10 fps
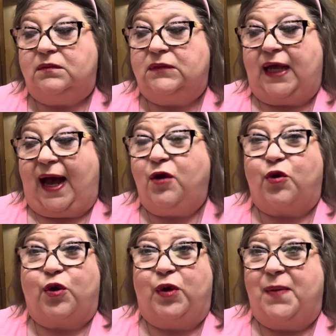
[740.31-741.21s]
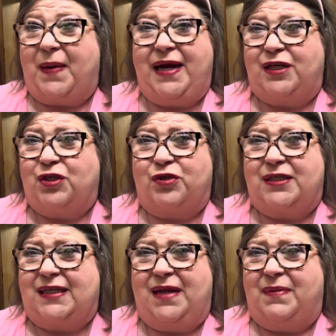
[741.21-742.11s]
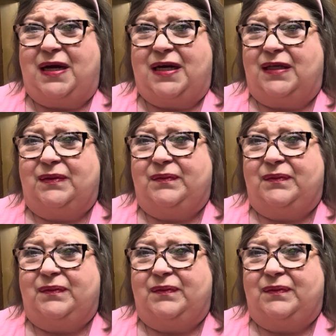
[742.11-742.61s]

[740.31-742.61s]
Now, I grew up, I didn't trust anybody.